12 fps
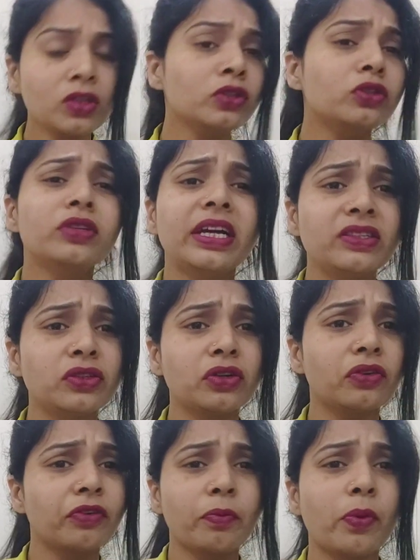So that's sort
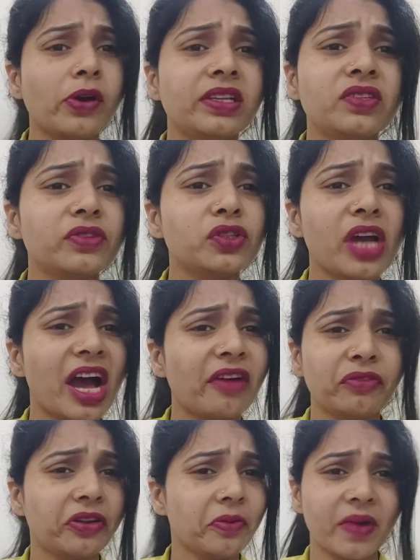of a points which you have
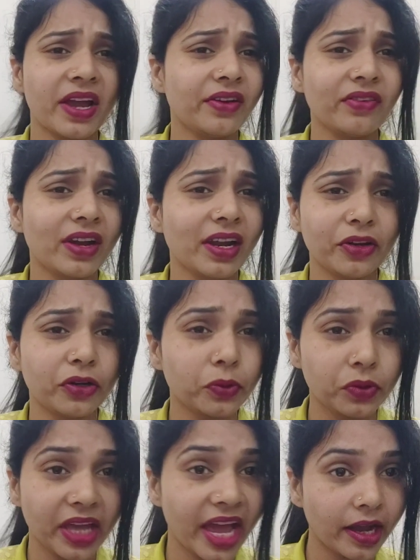to remind related to
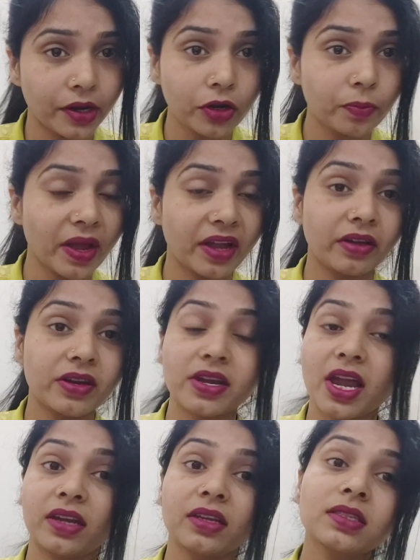the acute
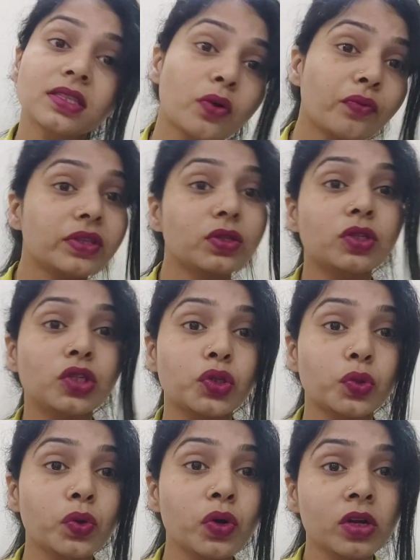pancreatitis. Now we switch
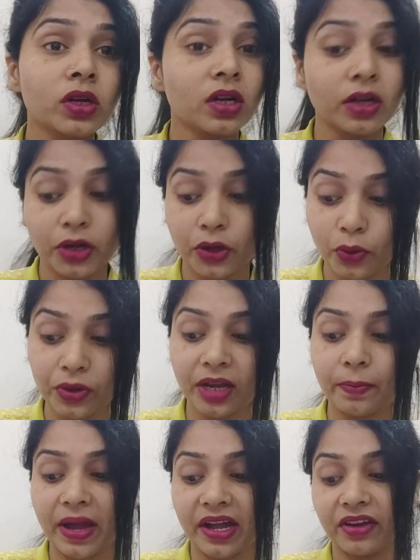to
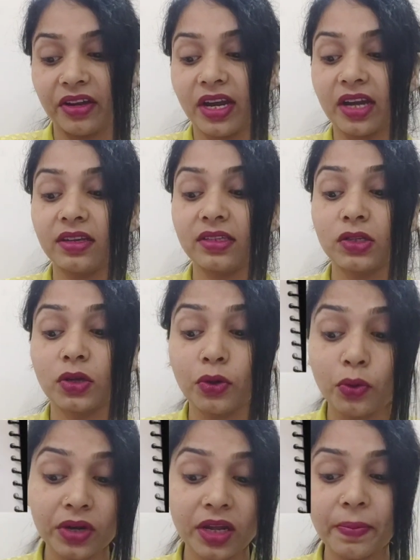chronic pancreatitis.
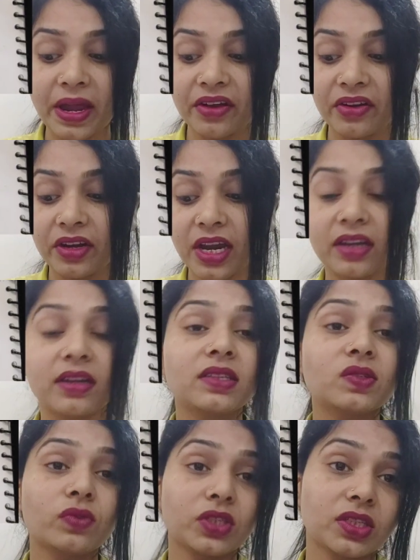Chronic
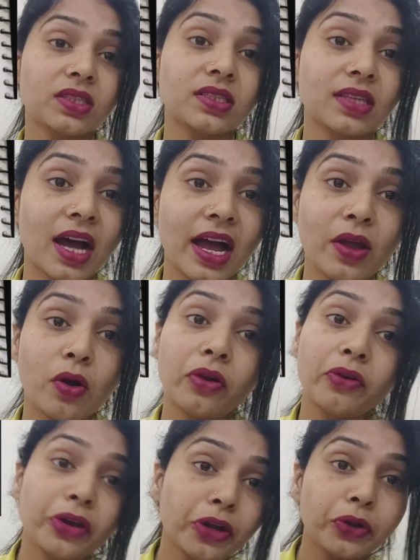pancreatitis, which is, I
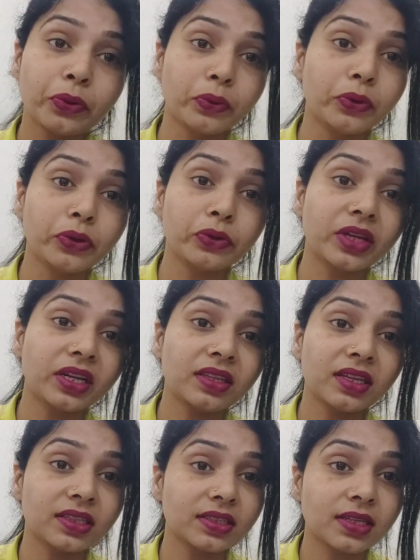already told you
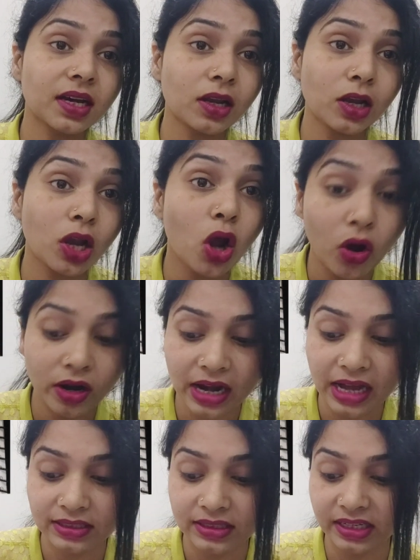that is a long
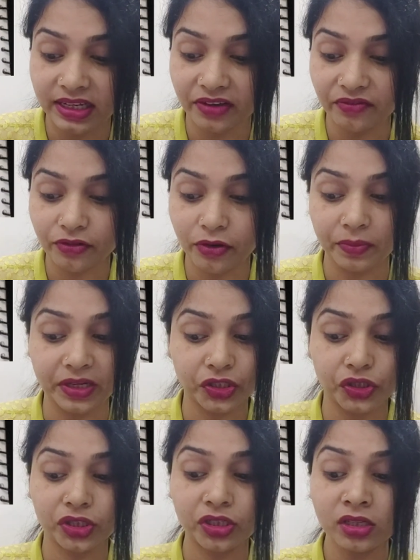lasting
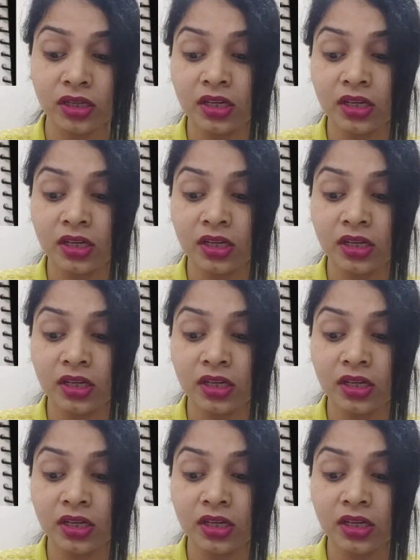inflammation,